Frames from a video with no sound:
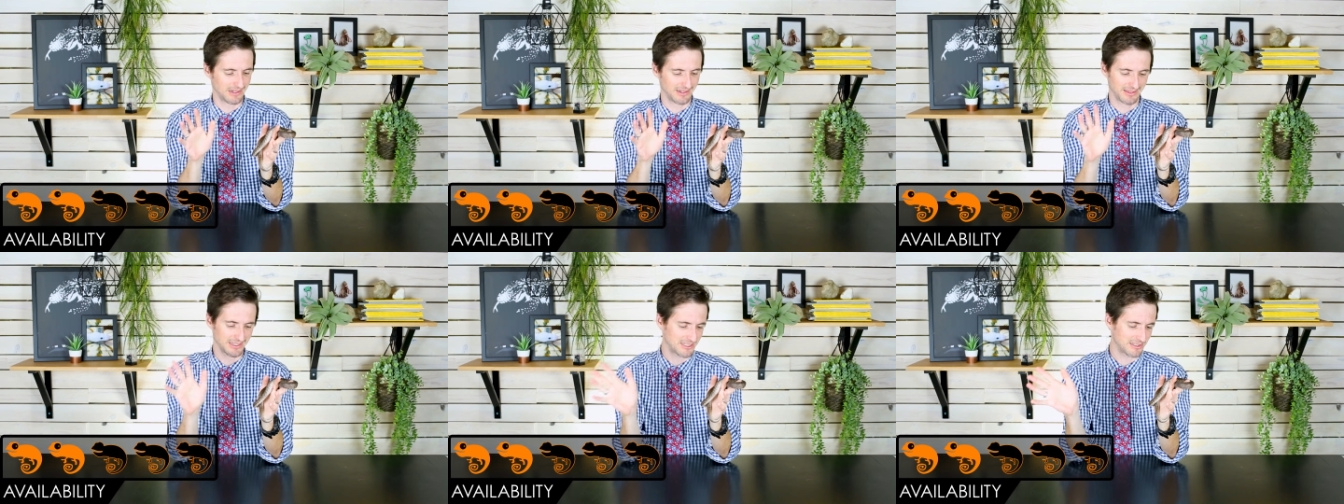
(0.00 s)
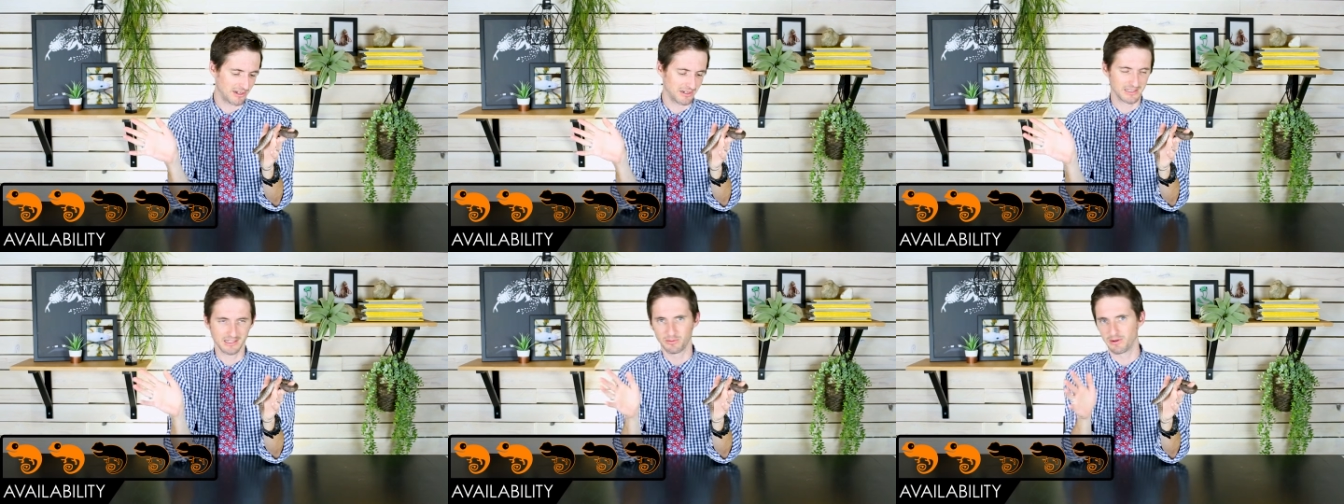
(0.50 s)
And this is
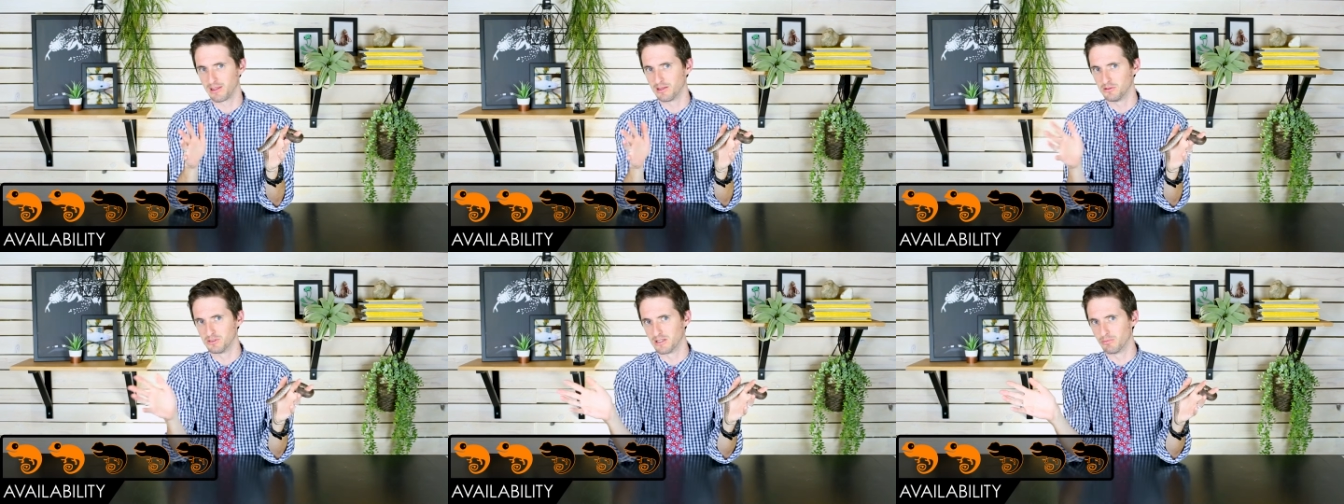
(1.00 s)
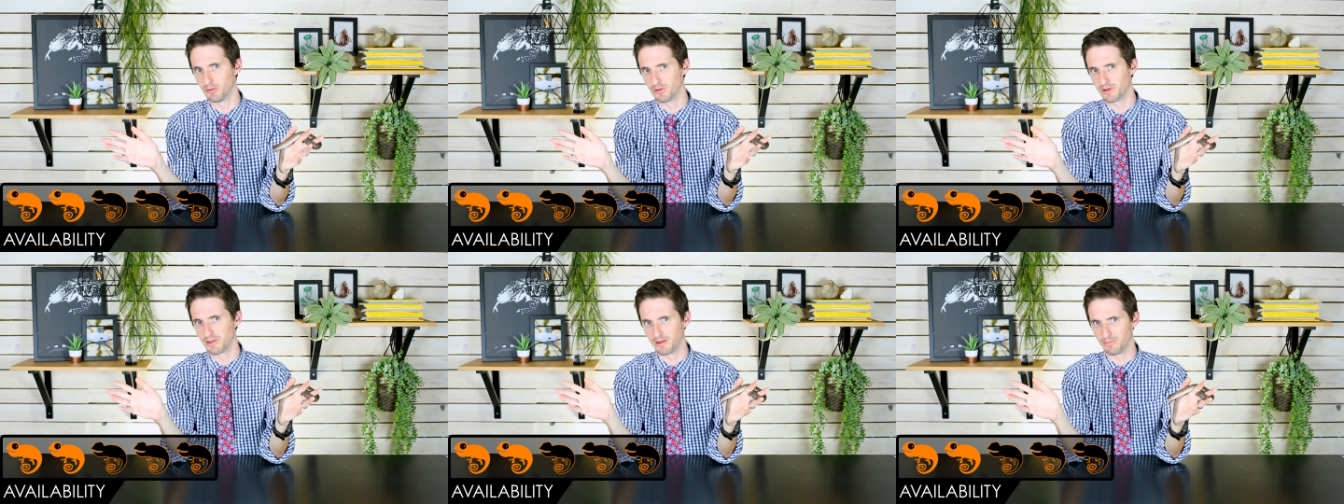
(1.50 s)
honestly where they lose the
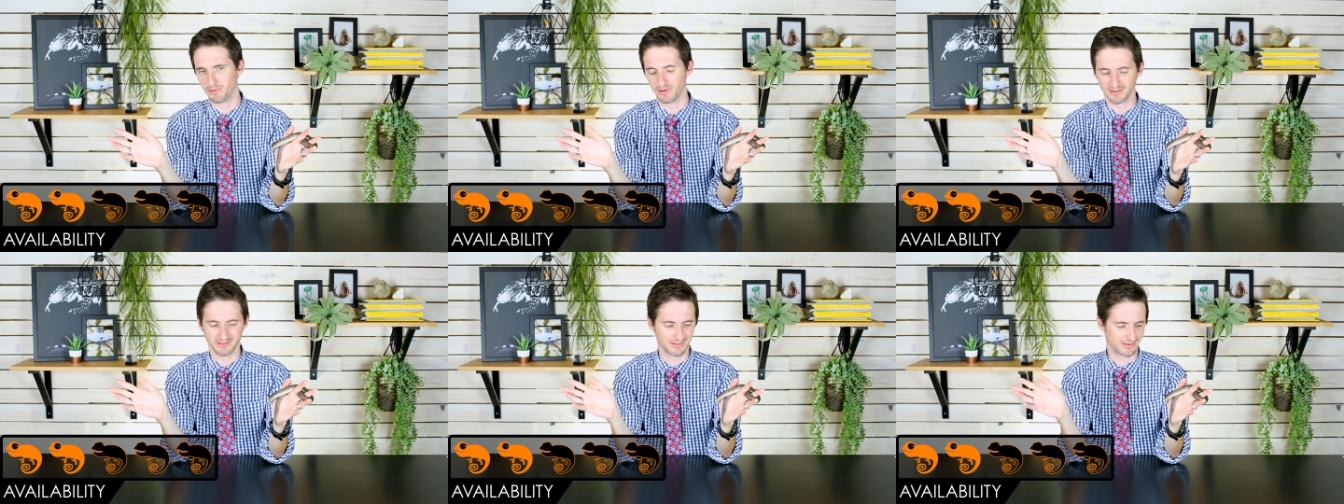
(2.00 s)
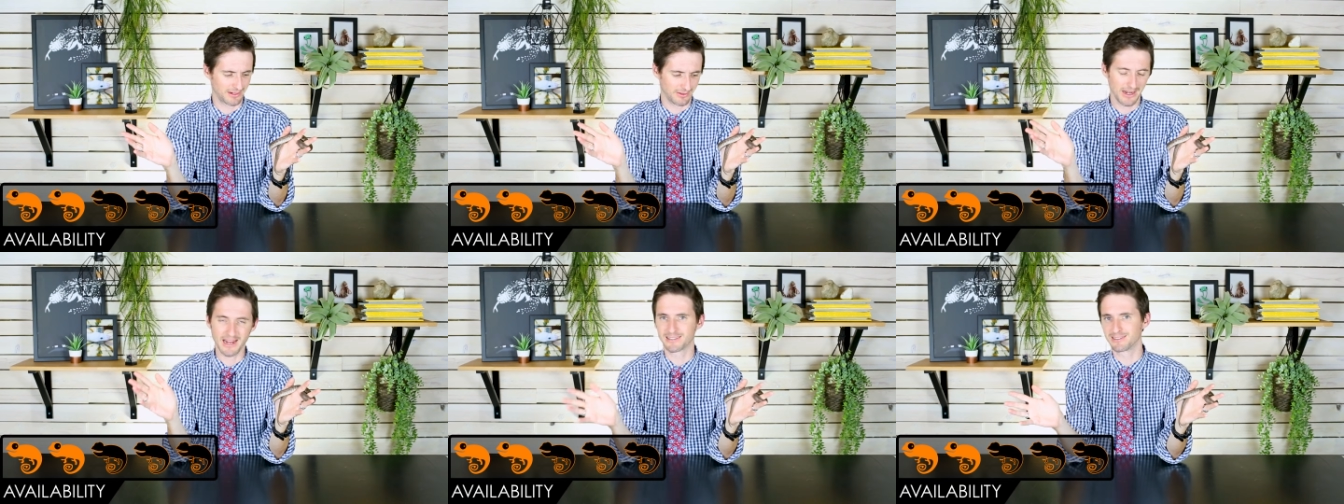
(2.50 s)
bulk of their points.
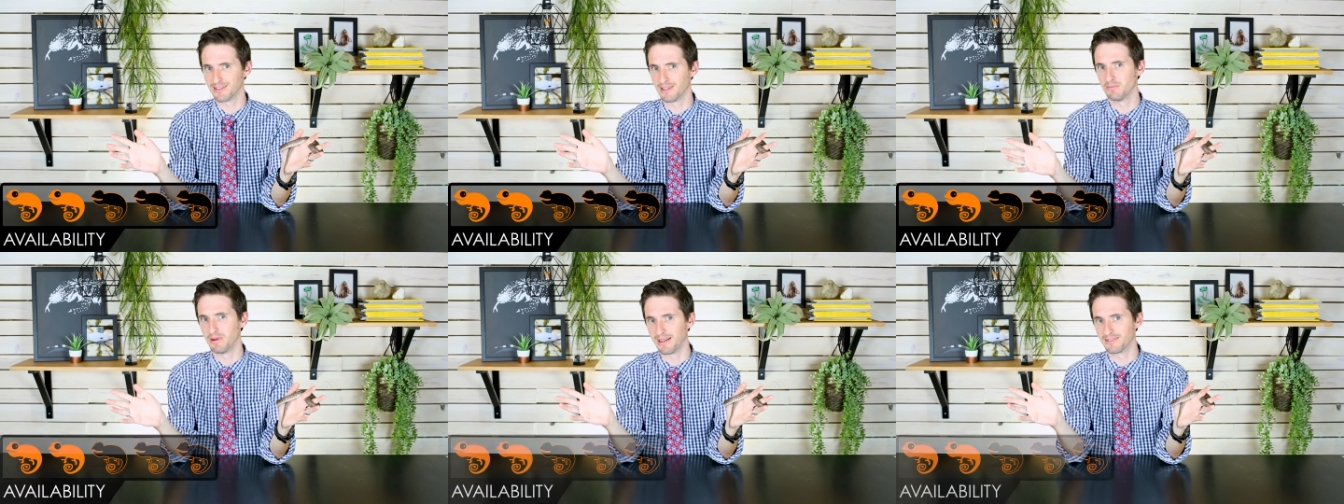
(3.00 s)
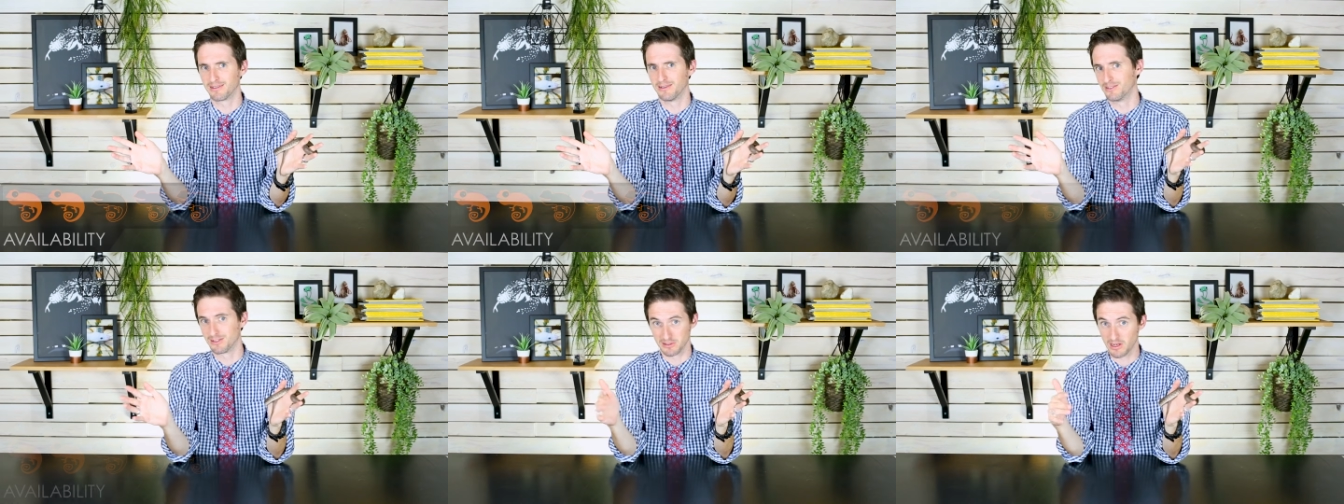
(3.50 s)
They're excellent pets.
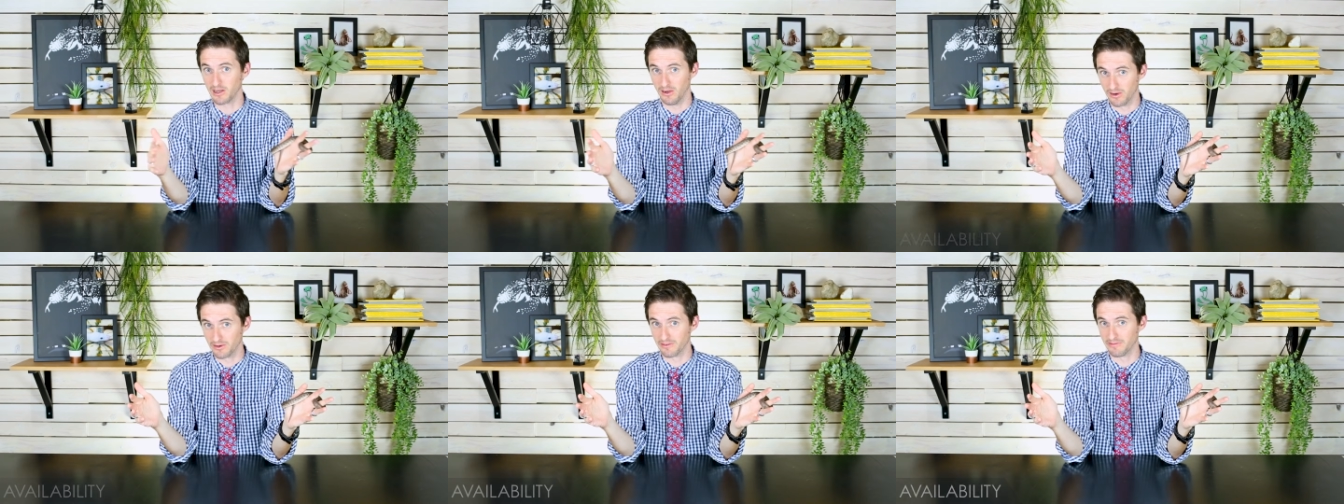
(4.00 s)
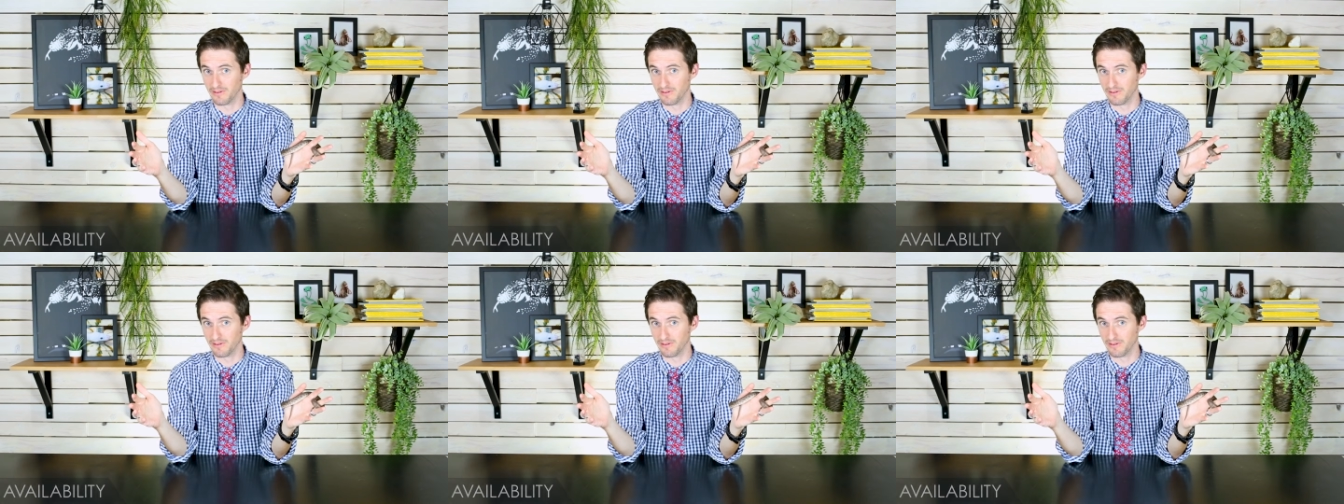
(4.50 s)
They're just kind of hard to